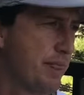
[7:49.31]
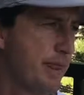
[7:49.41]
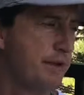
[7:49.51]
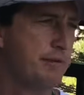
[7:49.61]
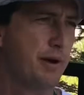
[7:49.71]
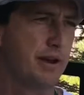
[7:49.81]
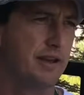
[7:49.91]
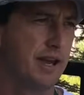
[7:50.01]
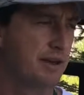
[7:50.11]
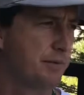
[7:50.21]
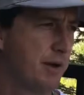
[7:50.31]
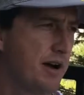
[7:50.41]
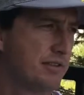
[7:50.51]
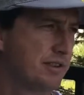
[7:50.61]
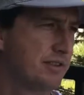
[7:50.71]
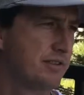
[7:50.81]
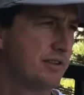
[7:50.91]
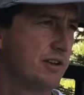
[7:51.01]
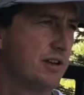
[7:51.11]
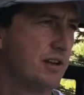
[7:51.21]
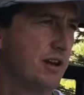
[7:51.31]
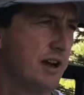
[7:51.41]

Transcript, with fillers: Mm. And your body can't process Mm.